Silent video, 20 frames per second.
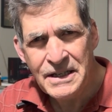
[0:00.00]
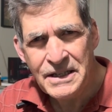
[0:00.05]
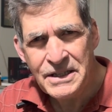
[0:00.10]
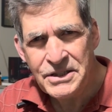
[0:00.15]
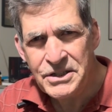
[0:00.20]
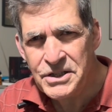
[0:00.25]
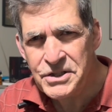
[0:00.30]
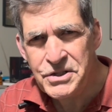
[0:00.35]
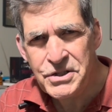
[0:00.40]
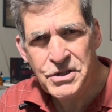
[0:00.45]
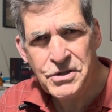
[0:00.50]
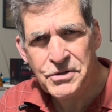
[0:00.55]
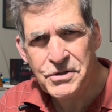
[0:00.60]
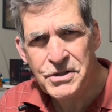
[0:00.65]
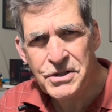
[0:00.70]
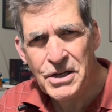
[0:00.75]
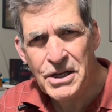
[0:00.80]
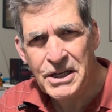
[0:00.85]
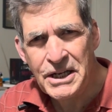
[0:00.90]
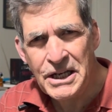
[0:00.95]
just using
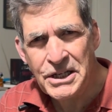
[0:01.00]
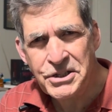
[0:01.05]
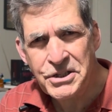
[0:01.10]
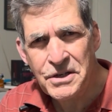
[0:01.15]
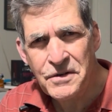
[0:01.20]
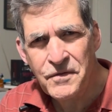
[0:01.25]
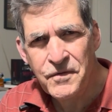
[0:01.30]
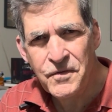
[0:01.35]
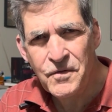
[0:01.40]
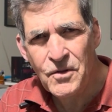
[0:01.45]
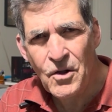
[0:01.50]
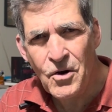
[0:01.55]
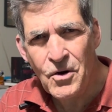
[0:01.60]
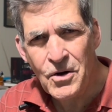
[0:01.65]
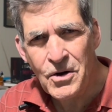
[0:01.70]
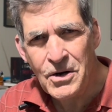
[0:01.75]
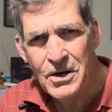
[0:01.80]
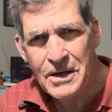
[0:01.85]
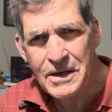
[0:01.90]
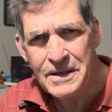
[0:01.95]
your kitchen
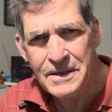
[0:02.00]
floor.